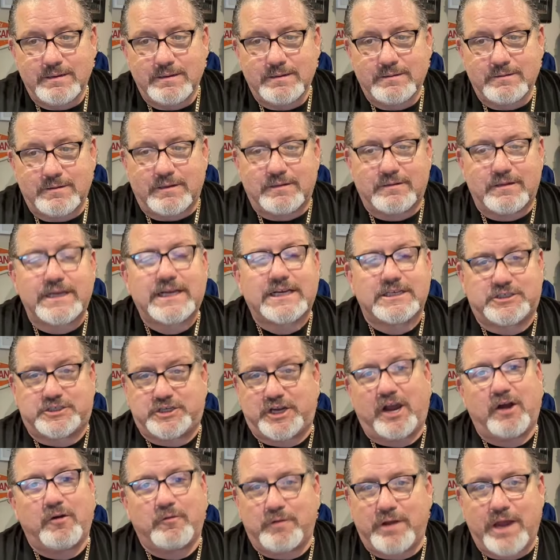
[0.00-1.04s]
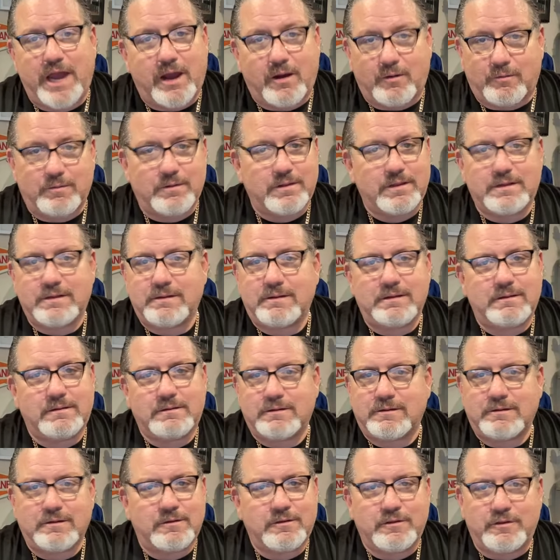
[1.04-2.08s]
Look at Joe. No.
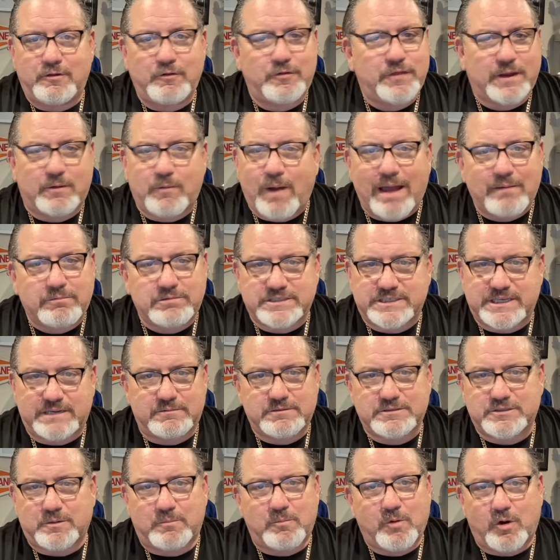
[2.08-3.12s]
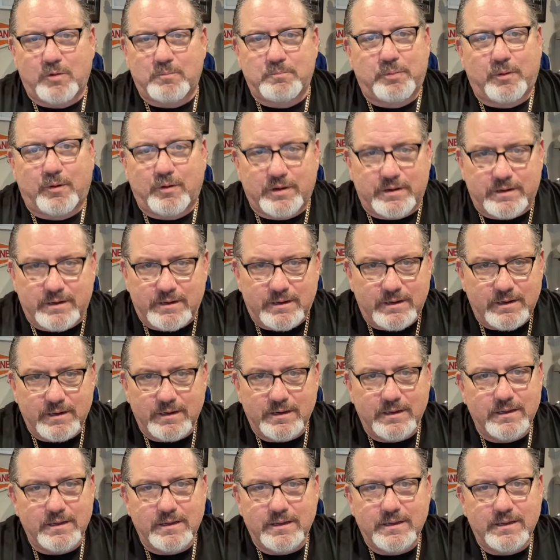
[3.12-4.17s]
You think wide receivers are more important
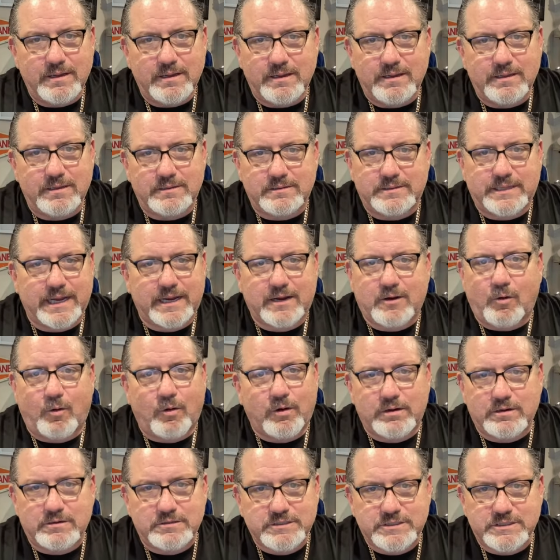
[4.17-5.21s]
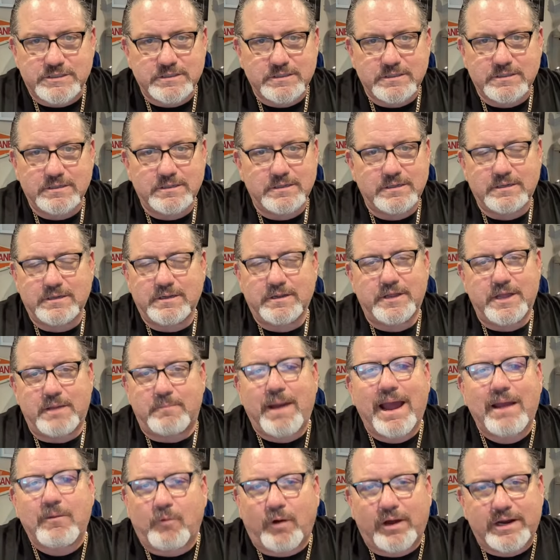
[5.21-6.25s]
than corners? You
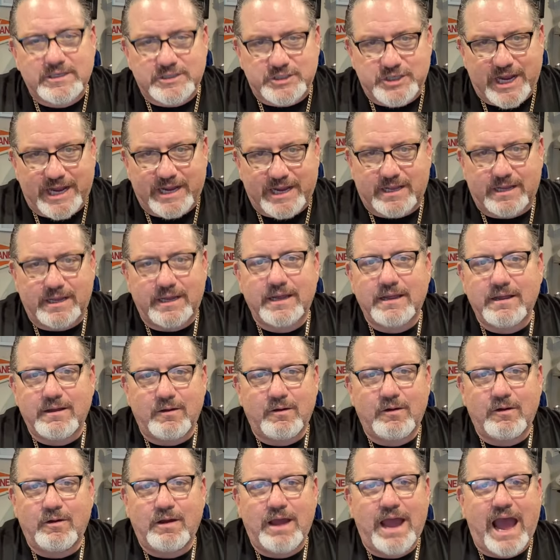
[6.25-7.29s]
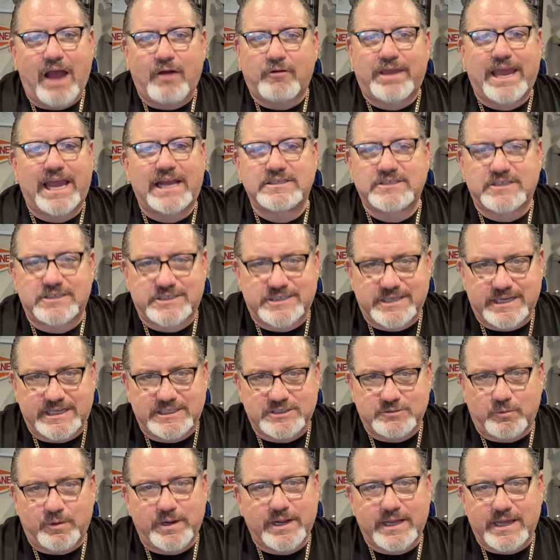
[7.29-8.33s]
might want to check how Kansas
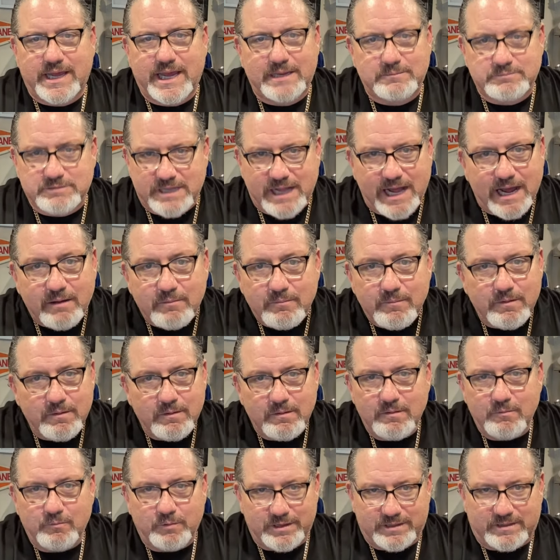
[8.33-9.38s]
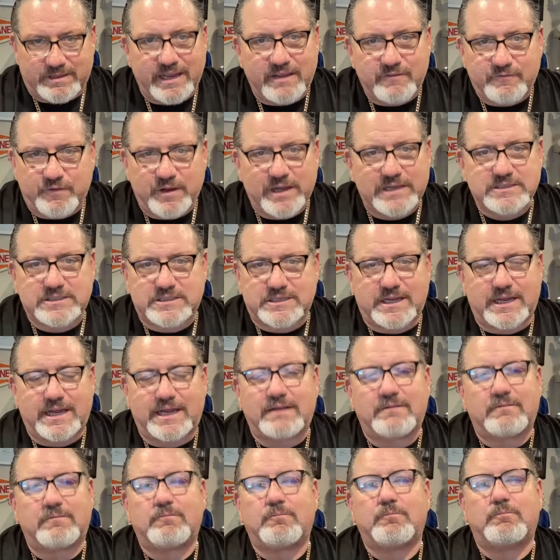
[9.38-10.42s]
City's winning games now with defense
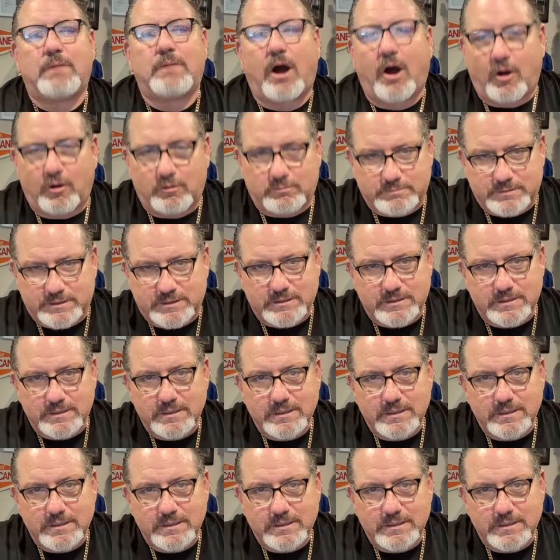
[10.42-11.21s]
and Mahomes.